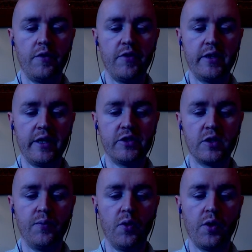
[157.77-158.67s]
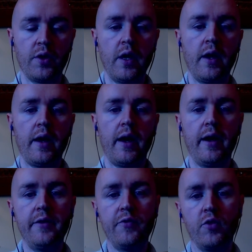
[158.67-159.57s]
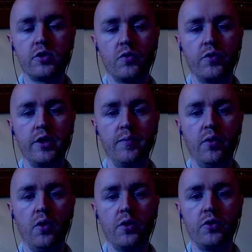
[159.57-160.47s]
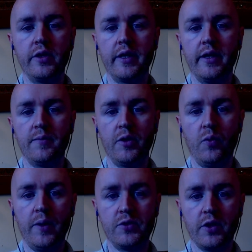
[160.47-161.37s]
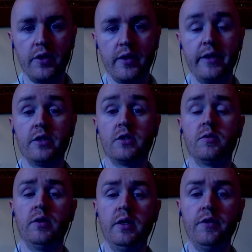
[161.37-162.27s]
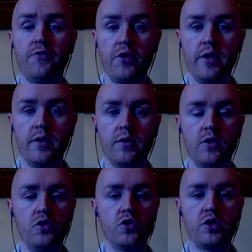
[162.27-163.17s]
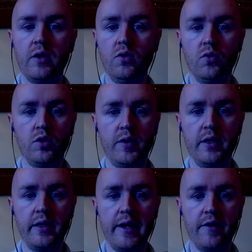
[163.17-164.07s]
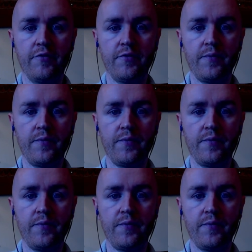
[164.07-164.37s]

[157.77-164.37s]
Fantastic book. I've also written a book. You can get it on my website and it's completely free. You can just download the PDF.